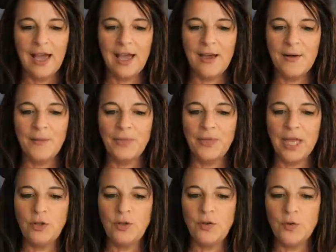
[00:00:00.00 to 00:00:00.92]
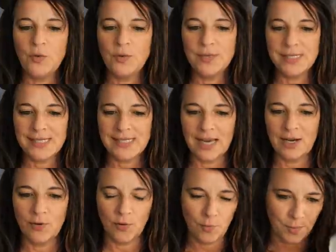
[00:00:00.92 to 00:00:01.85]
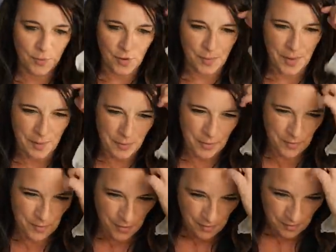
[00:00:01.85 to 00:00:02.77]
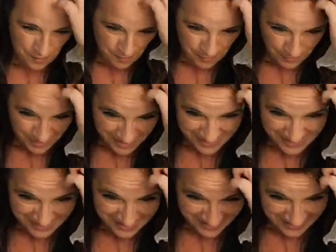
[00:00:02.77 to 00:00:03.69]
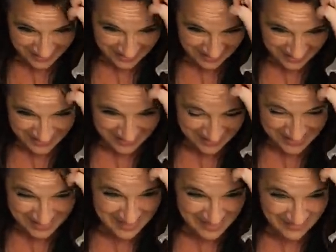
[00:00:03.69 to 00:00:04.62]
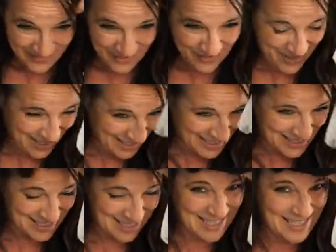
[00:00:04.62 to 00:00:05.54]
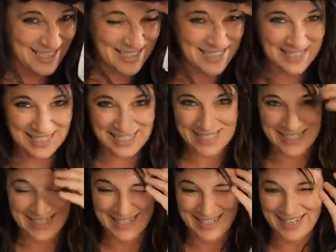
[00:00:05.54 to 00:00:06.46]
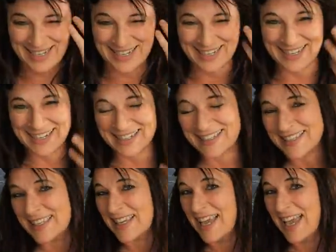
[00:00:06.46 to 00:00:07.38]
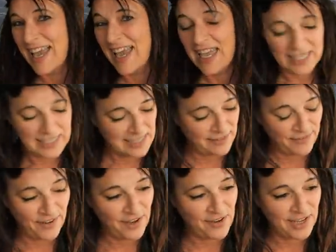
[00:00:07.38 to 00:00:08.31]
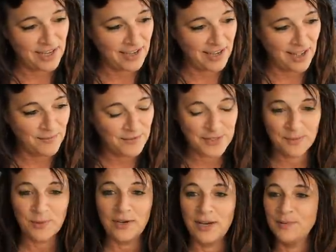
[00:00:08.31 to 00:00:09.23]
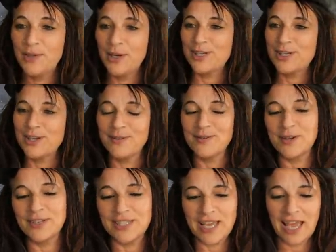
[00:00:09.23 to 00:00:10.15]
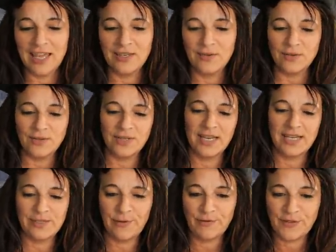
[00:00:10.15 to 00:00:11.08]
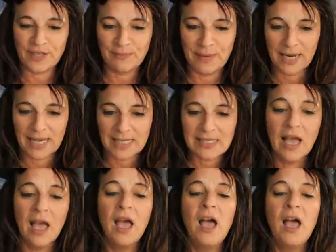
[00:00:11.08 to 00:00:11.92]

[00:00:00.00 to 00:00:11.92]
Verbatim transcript: Um, nous allons probablement manger. Sorry, it's just very itchy. I just, just, it's very uncomfortable. I'm not sure I'm going to handle the next fifteen minutes.